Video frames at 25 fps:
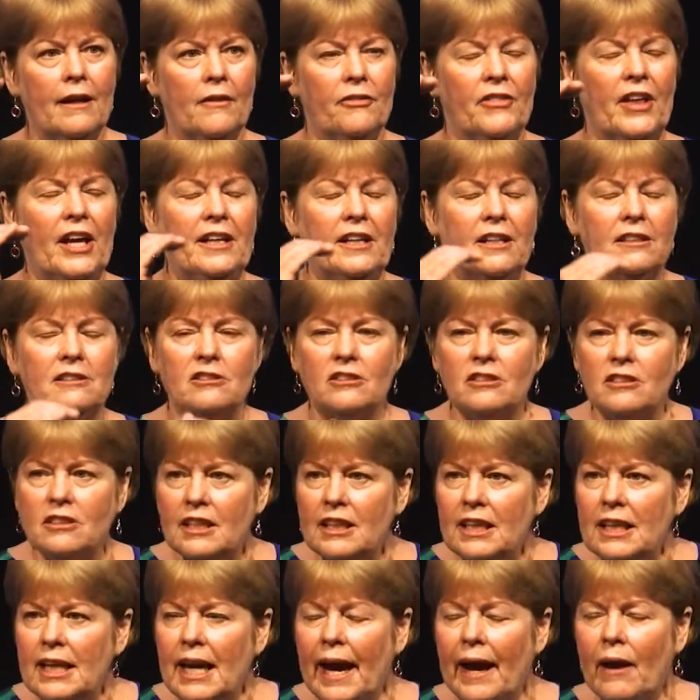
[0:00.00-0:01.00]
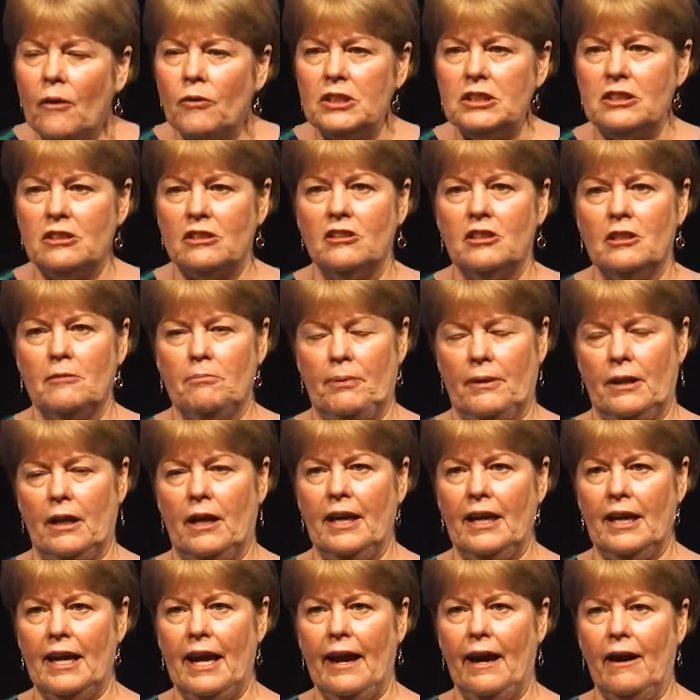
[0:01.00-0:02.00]
They can see how it's going to
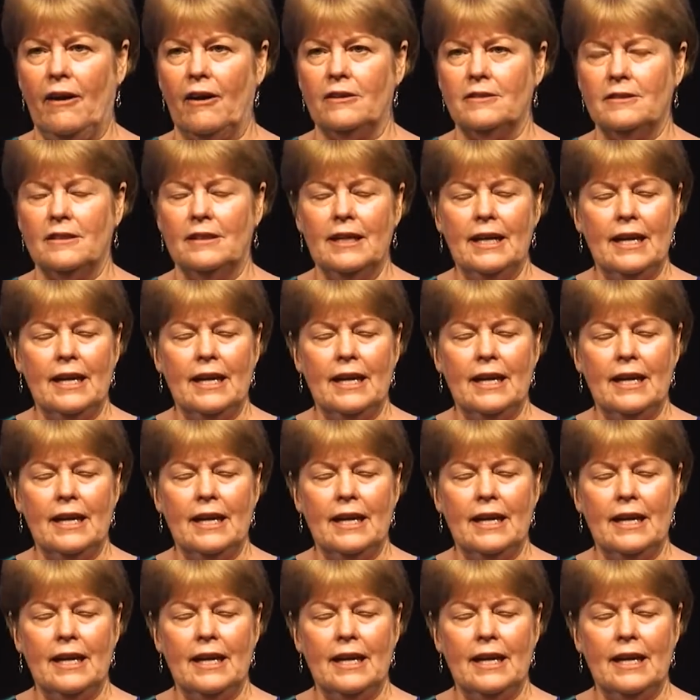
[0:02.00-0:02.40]
play out.